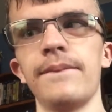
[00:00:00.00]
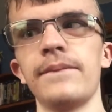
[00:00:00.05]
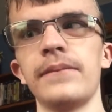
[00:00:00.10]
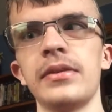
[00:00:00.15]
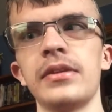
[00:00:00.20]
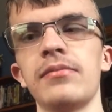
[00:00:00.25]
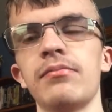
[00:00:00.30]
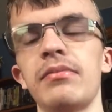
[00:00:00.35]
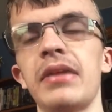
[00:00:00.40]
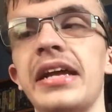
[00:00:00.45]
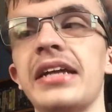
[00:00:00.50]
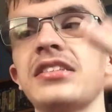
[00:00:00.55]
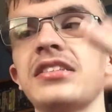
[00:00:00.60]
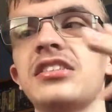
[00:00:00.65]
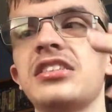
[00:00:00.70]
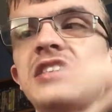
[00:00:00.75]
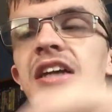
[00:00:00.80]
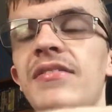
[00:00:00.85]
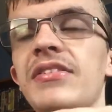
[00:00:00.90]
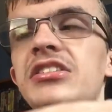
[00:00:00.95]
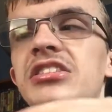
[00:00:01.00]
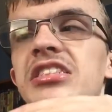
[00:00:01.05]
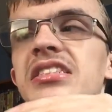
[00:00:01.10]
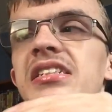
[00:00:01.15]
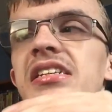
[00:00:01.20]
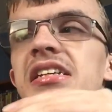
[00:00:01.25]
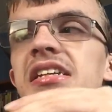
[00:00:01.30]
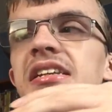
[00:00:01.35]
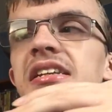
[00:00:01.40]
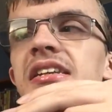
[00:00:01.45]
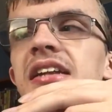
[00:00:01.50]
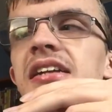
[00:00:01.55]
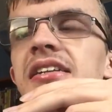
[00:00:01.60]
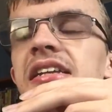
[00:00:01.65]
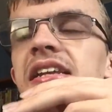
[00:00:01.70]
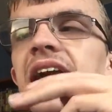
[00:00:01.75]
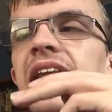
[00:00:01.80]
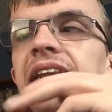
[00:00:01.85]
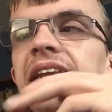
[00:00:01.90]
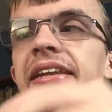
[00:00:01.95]
but I it's seventeen ninety
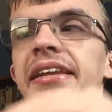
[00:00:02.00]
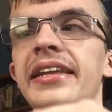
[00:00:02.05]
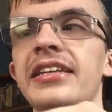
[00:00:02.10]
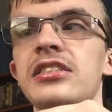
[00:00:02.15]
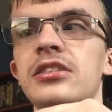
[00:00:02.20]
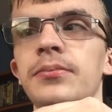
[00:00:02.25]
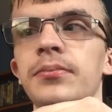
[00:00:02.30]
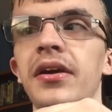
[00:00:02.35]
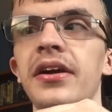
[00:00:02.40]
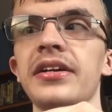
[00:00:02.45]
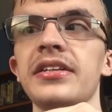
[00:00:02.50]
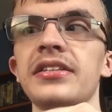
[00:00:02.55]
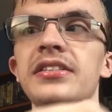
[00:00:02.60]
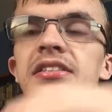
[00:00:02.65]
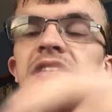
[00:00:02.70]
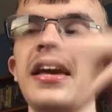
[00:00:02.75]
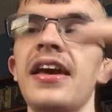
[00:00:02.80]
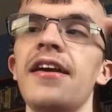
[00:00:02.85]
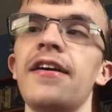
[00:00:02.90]
nine list price,